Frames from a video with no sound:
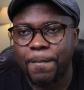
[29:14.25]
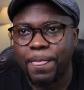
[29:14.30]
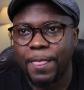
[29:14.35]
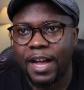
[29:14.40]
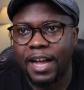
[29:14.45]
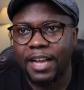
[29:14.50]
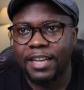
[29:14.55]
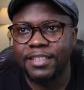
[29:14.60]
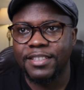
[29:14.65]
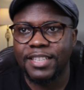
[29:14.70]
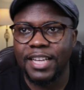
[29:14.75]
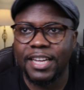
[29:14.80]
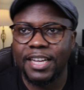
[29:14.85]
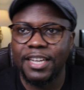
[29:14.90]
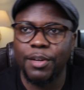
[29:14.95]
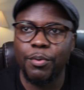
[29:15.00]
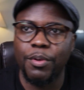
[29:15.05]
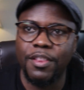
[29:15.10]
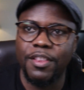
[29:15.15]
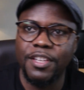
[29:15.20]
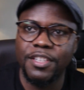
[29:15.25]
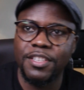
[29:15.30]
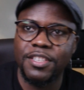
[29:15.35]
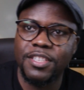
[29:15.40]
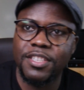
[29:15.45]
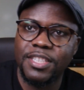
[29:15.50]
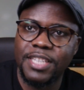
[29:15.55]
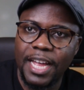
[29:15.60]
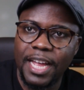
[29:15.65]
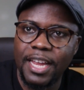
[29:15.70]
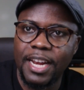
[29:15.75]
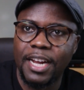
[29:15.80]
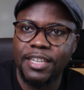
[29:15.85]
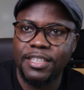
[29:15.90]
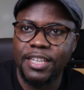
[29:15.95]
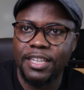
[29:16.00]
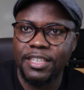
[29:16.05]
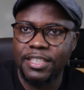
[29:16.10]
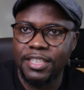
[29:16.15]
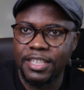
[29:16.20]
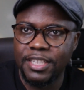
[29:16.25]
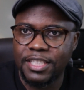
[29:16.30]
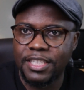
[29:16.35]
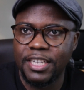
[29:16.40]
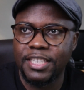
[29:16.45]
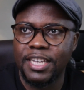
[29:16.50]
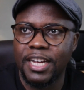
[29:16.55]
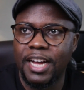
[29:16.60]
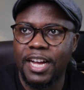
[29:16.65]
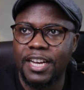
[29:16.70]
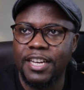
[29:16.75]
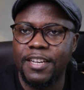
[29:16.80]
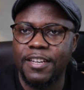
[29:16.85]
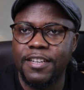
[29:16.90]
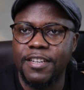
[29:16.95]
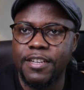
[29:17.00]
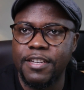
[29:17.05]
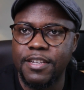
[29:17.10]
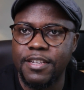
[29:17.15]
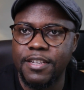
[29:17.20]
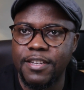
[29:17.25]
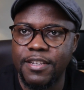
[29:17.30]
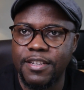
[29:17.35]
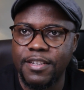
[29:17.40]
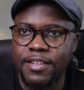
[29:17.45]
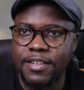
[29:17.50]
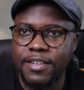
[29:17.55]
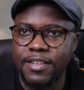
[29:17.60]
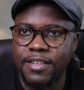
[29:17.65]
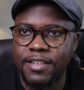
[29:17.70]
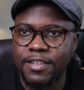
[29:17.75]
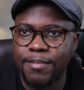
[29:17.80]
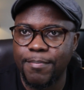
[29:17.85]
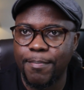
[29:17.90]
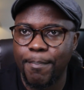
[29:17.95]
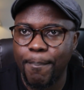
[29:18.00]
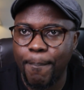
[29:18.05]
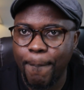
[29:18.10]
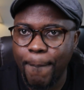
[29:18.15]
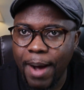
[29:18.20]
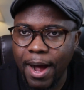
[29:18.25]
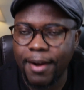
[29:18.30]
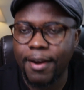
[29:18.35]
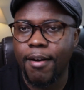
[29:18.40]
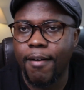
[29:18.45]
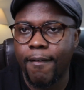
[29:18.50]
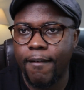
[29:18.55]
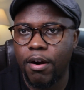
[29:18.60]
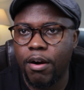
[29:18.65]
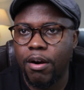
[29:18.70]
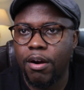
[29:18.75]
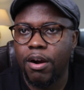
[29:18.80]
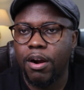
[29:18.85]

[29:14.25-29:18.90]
and standing with this tyrant and dictator and the murderer,